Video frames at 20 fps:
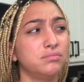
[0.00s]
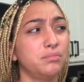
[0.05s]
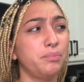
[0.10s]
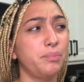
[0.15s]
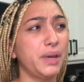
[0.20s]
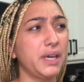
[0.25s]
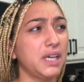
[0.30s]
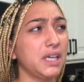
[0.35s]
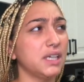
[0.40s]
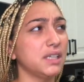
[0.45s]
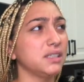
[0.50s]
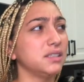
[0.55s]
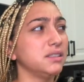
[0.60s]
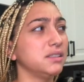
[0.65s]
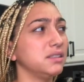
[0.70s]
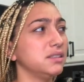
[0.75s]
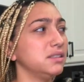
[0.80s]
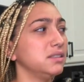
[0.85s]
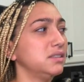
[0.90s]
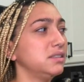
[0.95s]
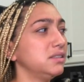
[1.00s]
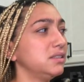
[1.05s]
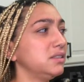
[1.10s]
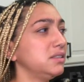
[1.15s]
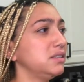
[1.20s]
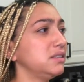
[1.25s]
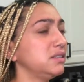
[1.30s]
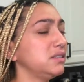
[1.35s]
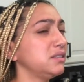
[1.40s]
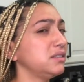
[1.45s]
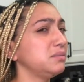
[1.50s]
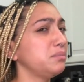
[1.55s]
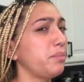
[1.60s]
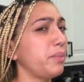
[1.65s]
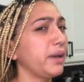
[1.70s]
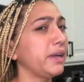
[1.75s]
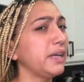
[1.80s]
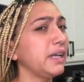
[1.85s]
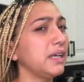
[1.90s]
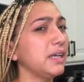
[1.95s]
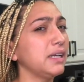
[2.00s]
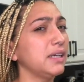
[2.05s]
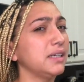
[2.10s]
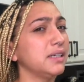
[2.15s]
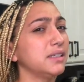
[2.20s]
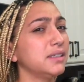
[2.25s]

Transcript: bacon, pernil,